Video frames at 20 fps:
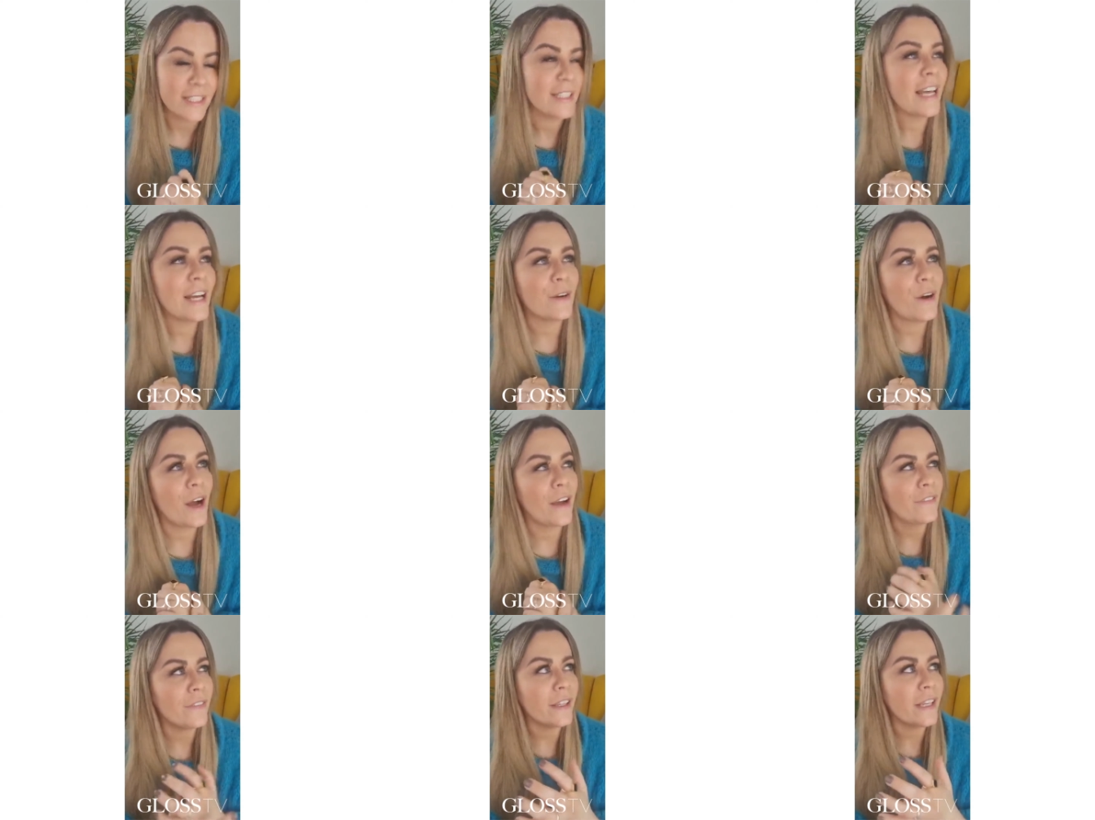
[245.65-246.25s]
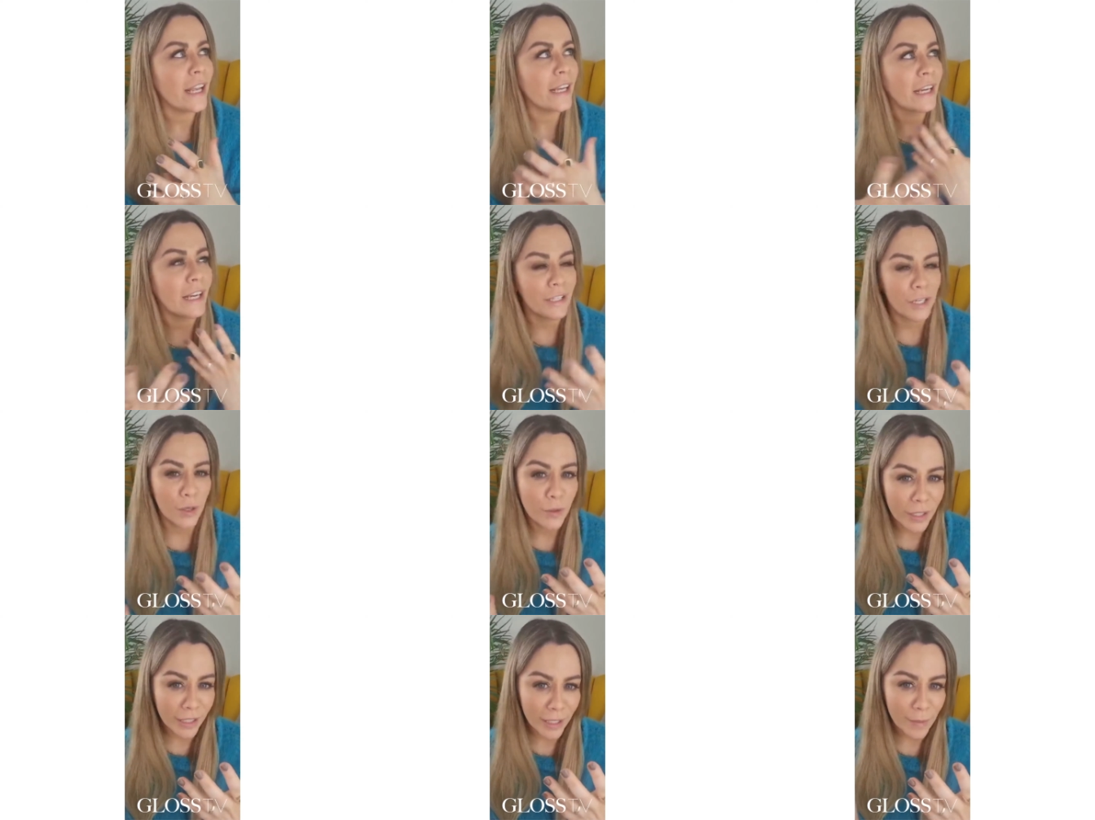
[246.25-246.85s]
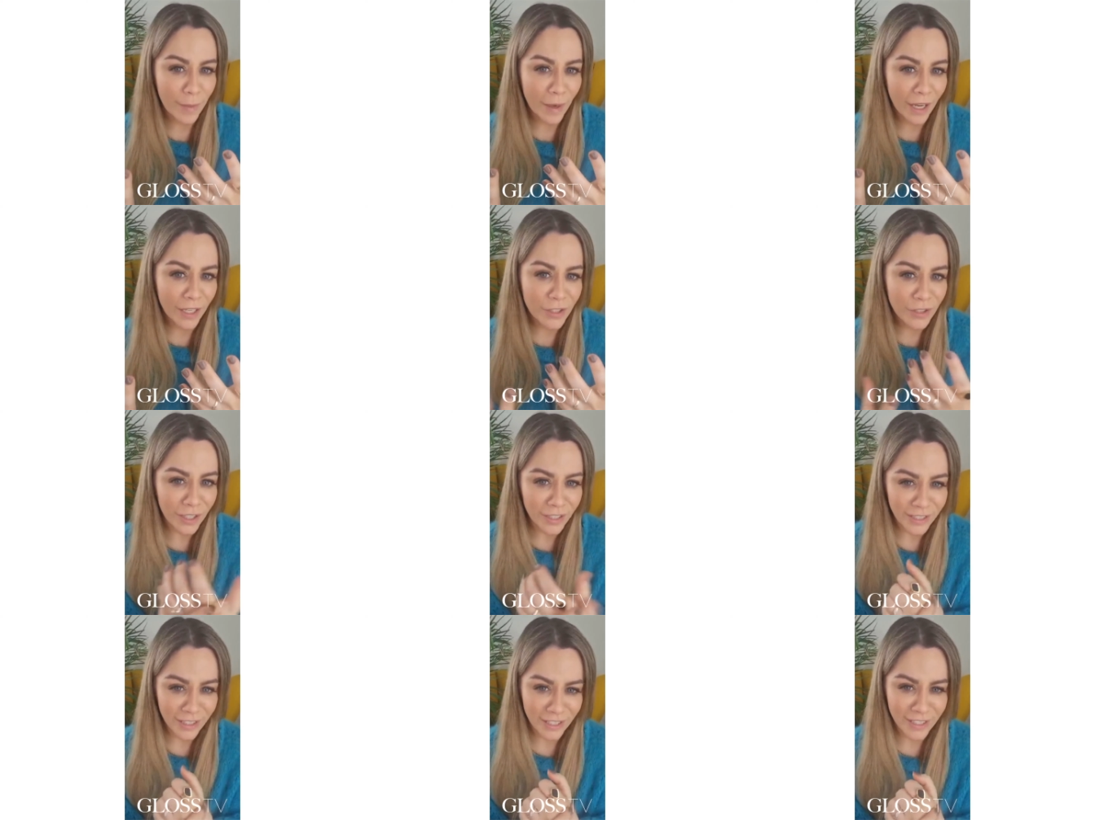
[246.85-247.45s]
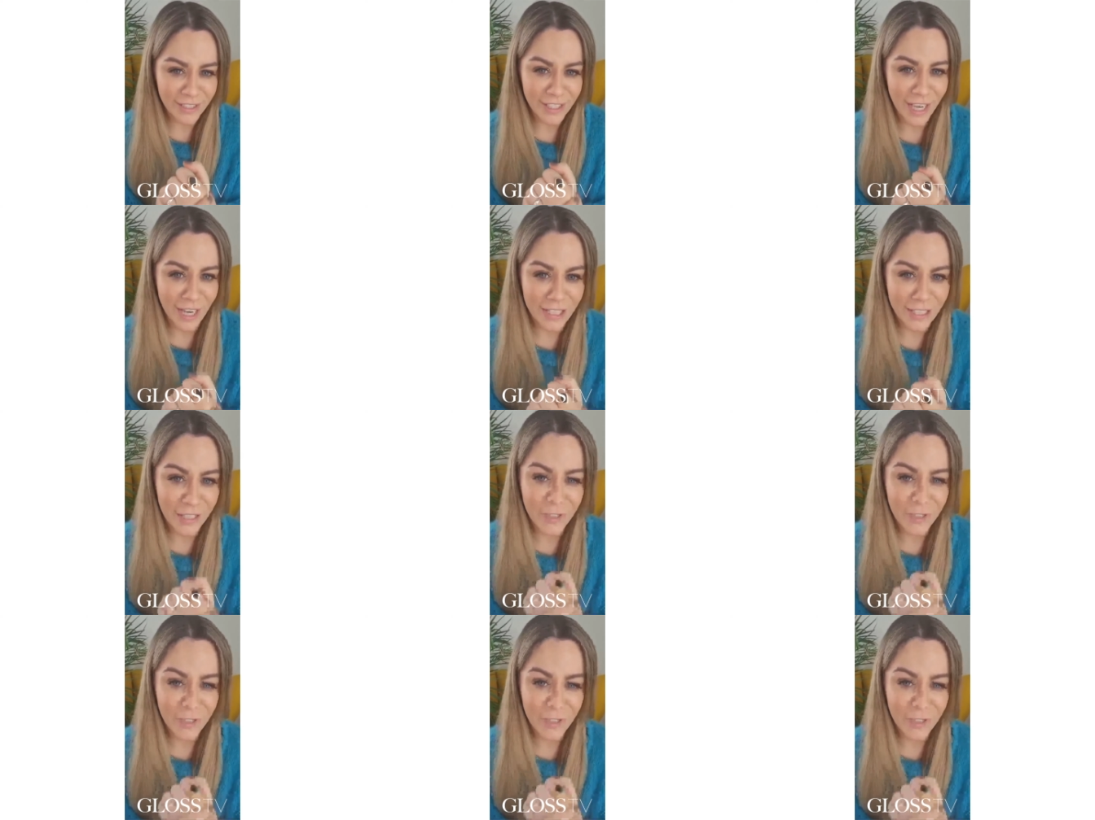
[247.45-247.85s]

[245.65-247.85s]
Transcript: Now, I feel like I know Cleopatra at this stage,